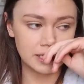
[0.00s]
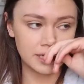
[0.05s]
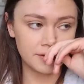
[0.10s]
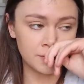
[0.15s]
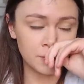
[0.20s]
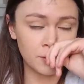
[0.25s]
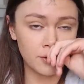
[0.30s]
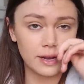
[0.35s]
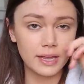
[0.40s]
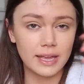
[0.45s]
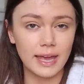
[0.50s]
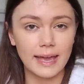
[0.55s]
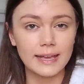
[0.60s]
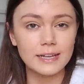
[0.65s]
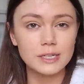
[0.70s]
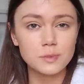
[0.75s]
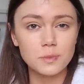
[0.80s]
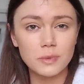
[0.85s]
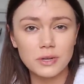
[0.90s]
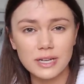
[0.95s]
If your
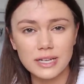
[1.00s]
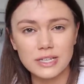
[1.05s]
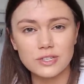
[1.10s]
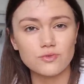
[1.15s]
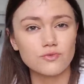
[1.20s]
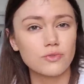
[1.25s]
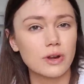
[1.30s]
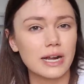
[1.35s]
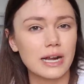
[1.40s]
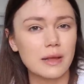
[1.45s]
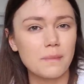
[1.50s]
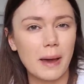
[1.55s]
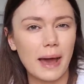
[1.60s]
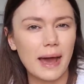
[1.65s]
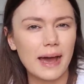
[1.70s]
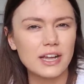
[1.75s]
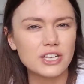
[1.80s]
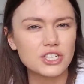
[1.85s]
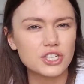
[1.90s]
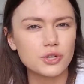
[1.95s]
engagement is really
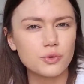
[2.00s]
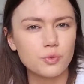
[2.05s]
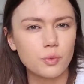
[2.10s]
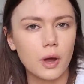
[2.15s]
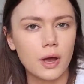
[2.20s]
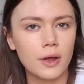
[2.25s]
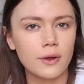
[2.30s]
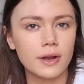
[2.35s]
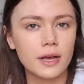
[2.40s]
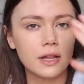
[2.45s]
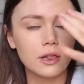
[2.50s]
bad, you won't.